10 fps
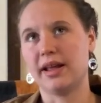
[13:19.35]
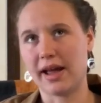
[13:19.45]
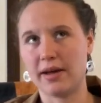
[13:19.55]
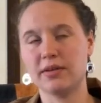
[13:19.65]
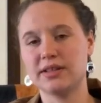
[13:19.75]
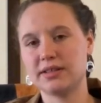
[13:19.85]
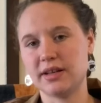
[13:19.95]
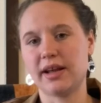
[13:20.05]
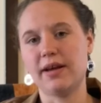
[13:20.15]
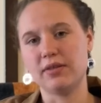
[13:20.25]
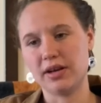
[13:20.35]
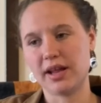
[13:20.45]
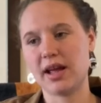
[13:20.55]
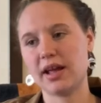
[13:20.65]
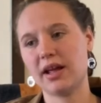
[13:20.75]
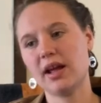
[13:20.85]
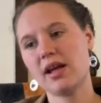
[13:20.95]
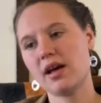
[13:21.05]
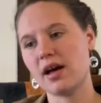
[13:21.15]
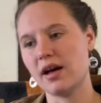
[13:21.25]
Like I was sick every day,
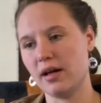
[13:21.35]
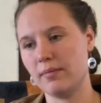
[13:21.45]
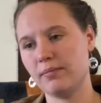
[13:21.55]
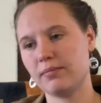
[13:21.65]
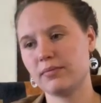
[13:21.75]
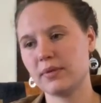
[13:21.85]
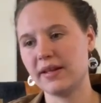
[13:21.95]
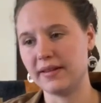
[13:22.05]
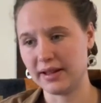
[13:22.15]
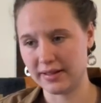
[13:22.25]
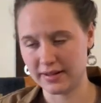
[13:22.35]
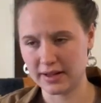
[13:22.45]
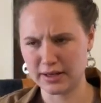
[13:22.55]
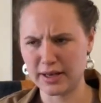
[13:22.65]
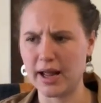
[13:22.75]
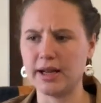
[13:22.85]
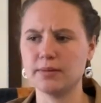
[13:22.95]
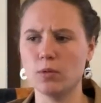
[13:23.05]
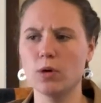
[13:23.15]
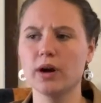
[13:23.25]
um, and, and at
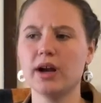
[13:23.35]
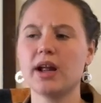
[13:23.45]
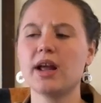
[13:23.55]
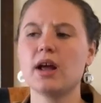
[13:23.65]
night more,